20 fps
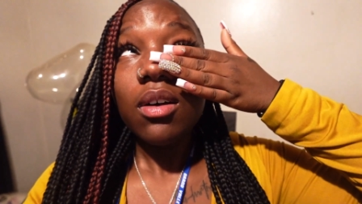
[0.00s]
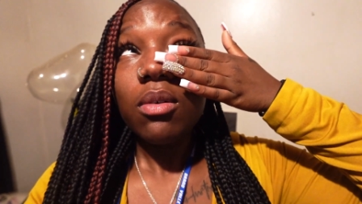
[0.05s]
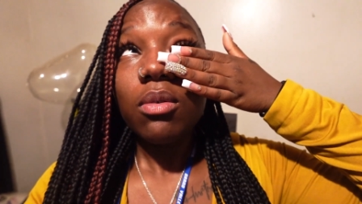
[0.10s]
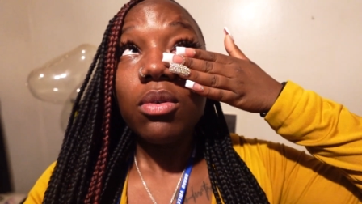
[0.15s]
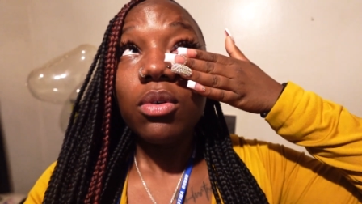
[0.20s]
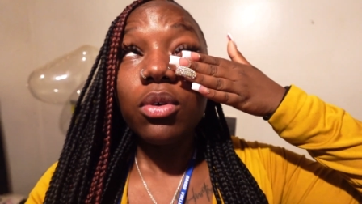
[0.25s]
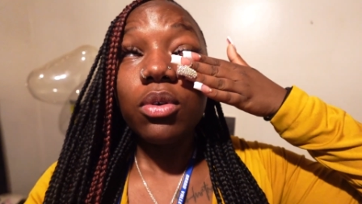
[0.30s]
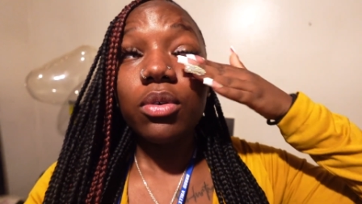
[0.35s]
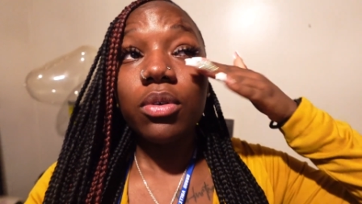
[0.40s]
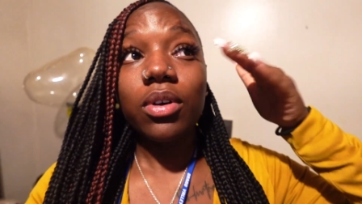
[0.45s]

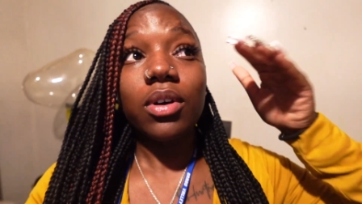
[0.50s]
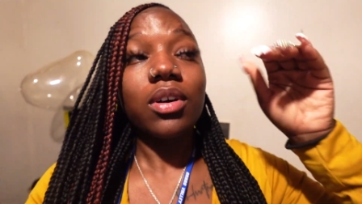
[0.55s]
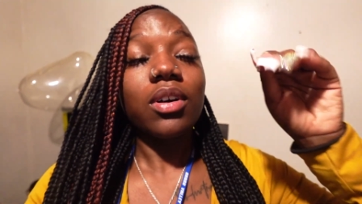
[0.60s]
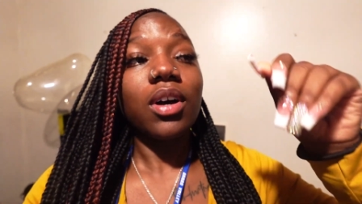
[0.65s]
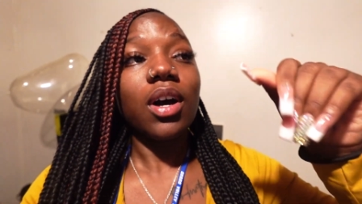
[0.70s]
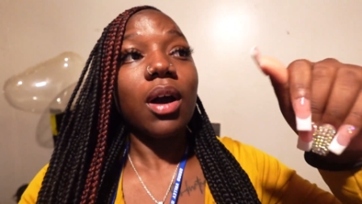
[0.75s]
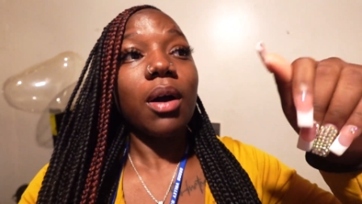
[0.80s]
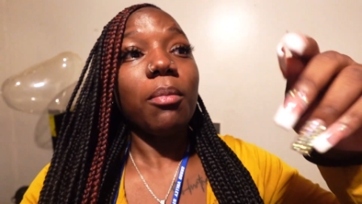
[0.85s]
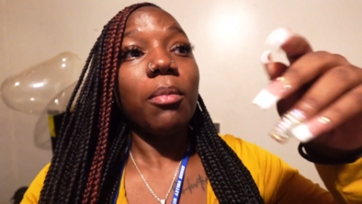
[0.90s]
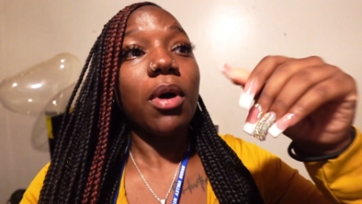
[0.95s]
whew,
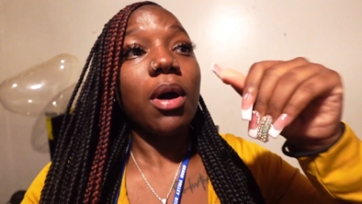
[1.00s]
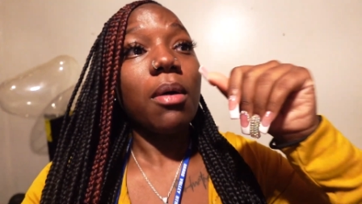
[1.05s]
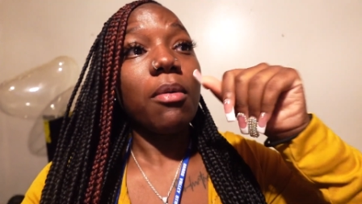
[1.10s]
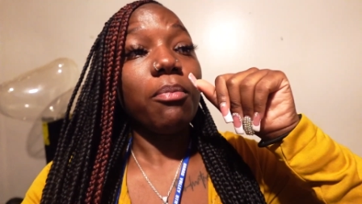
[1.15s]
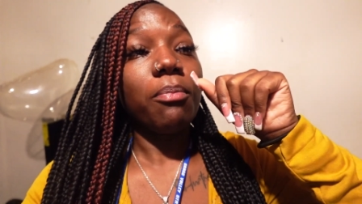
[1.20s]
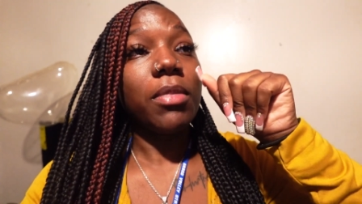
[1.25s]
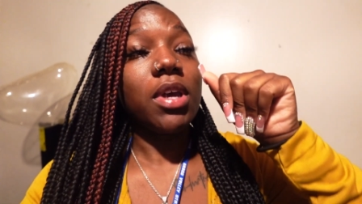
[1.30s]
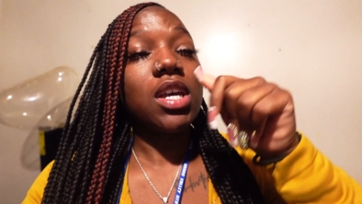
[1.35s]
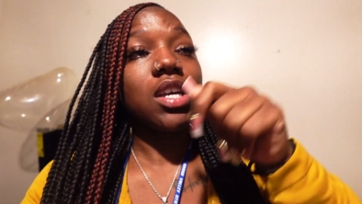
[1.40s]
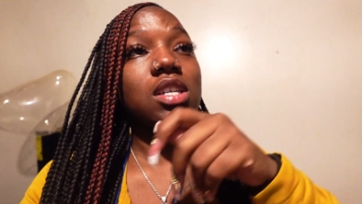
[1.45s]
i'm gonna
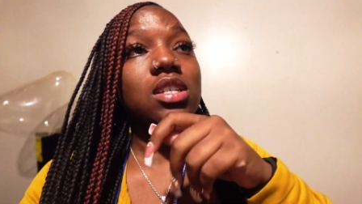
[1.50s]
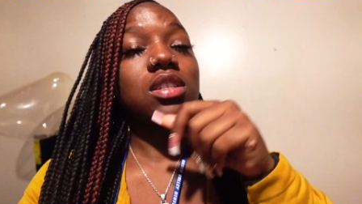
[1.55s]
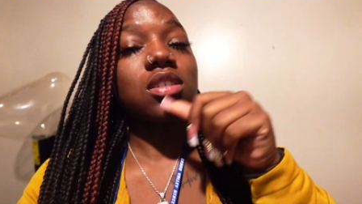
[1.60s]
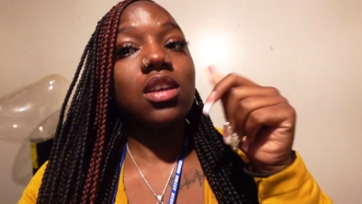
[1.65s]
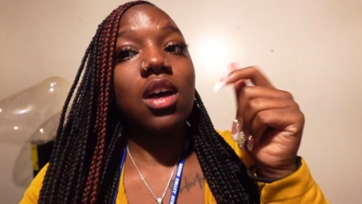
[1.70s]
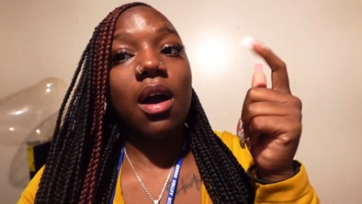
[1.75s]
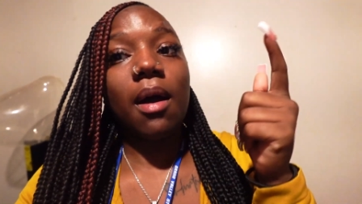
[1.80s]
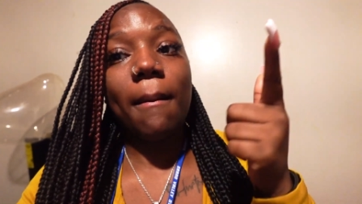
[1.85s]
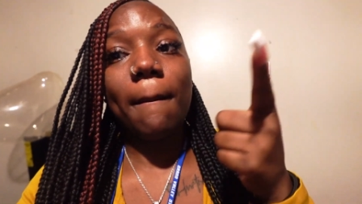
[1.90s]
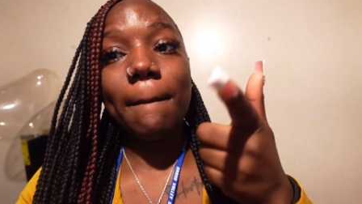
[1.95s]
miss
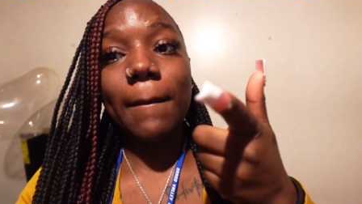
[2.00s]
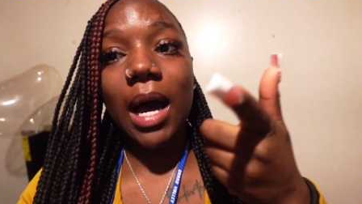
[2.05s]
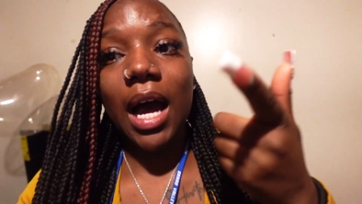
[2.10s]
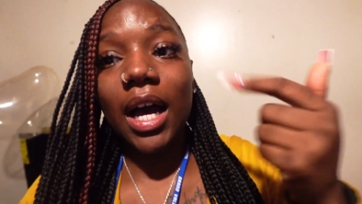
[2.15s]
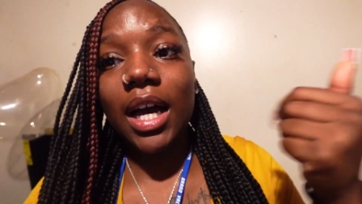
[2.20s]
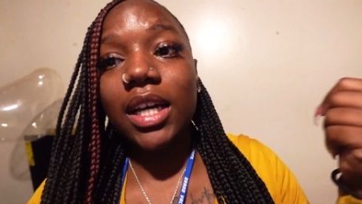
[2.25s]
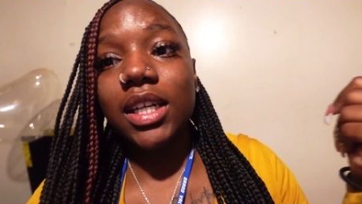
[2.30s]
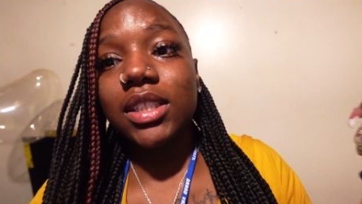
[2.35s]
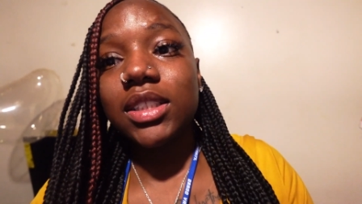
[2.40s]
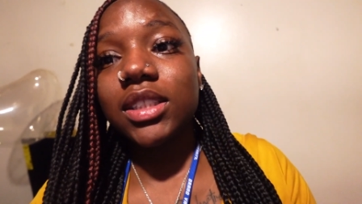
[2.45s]

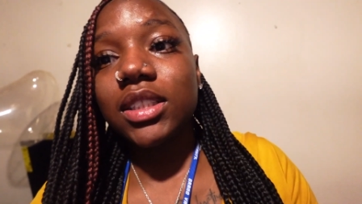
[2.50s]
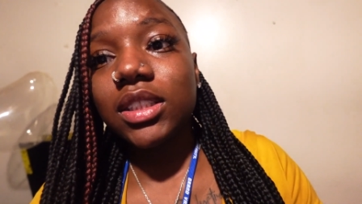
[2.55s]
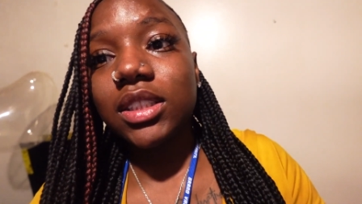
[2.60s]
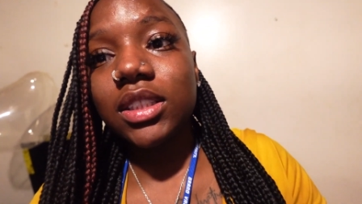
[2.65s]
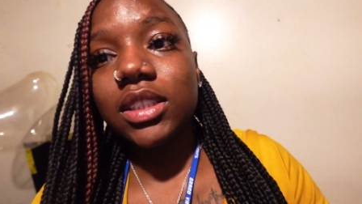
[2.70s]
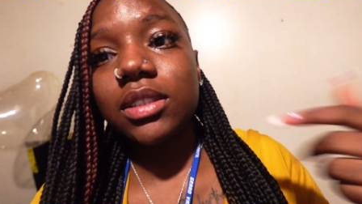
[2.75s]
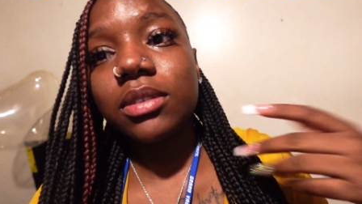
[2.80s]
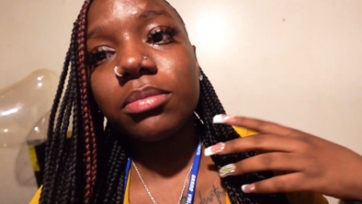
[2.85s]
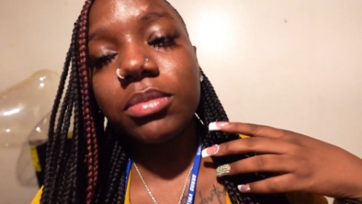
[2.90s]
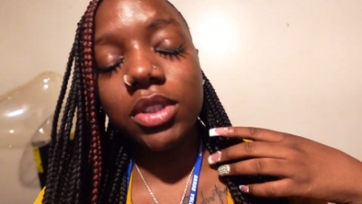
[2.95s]
my
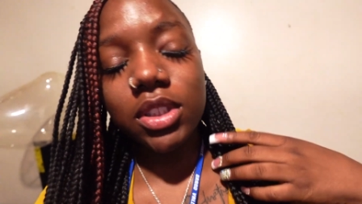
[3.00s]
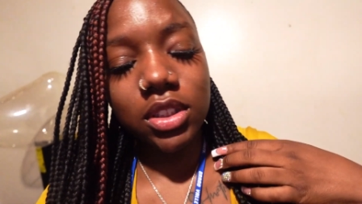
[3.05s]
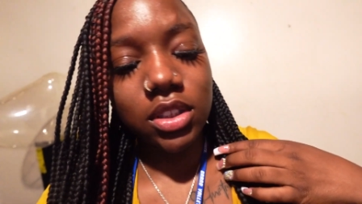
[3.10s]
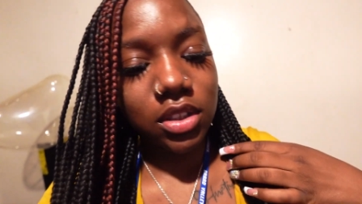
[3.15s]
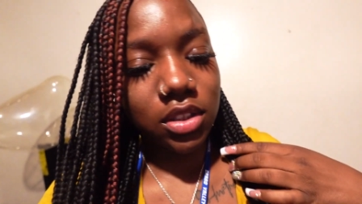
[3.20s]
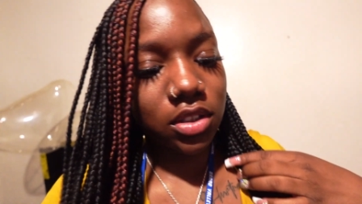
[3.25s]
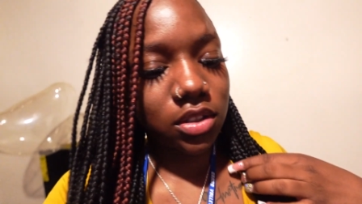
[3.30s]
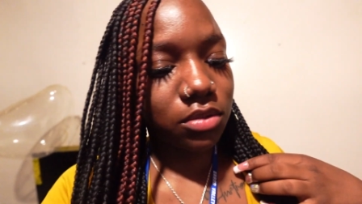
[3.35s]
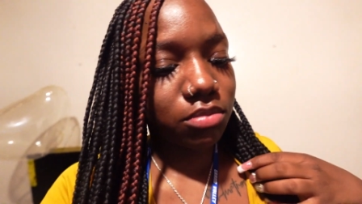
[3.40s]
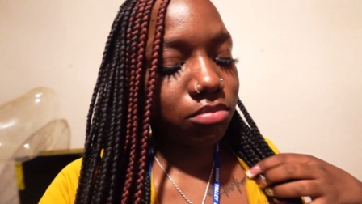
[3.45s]

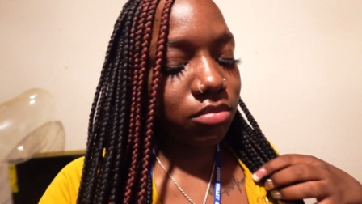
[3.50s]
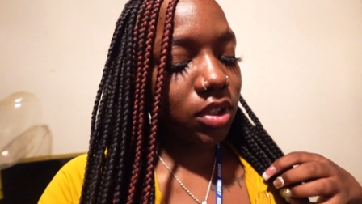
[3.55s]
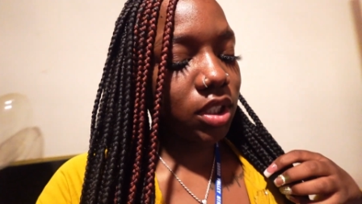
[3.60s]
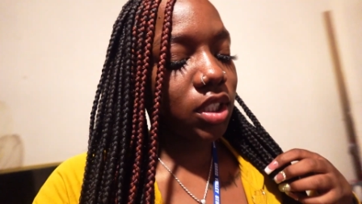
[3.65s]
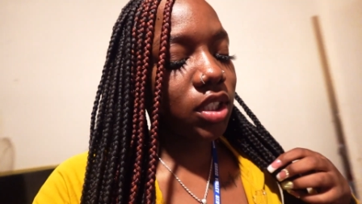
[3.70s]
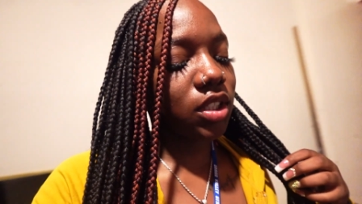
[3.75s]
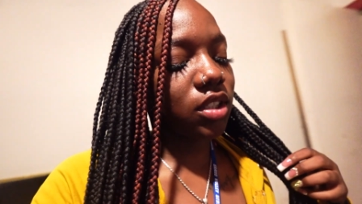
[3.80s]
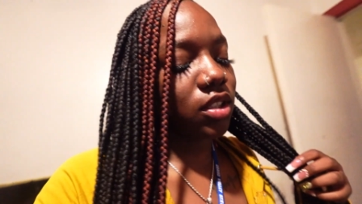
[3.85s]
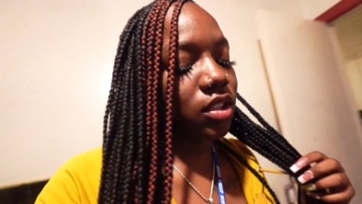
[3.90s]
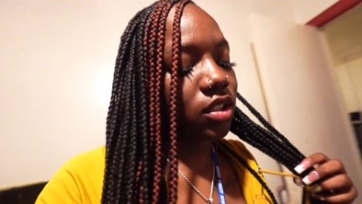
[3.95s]
siblings man